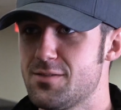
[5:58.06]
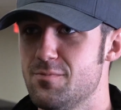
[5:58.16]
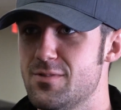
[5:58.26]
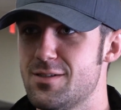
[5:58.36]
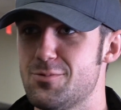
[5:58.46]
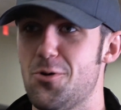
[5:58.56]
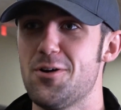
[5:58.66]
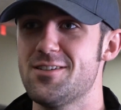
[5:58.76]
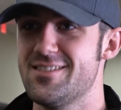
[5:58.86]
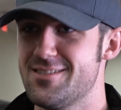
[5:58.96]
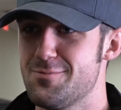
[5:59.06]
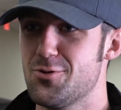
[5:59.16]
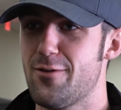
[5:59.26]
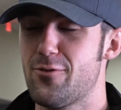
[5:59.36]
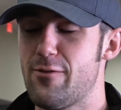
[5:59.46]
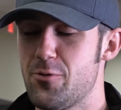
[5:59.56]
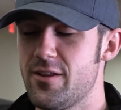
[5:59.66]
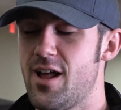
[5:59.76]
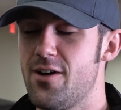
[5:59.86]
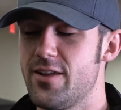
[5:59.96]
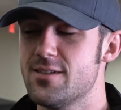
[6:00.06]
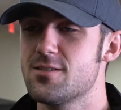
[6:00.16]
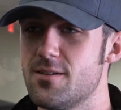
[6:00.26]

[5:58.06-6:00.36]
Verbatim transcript: some toys and some joy for everyone in the holidays.